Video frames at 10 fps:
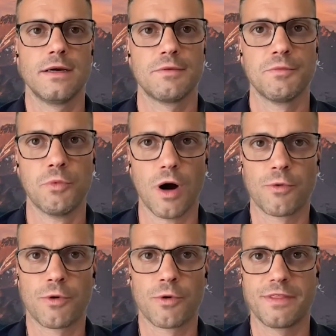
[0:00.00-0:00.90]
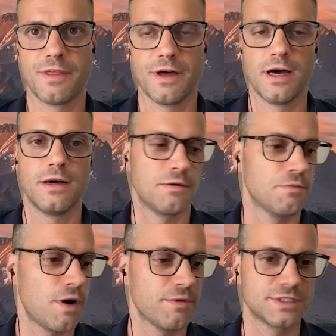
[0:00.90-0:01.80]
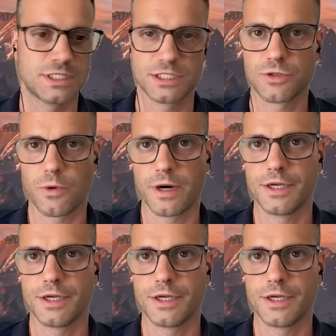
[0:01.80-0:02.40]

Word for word: what were the, what was the story?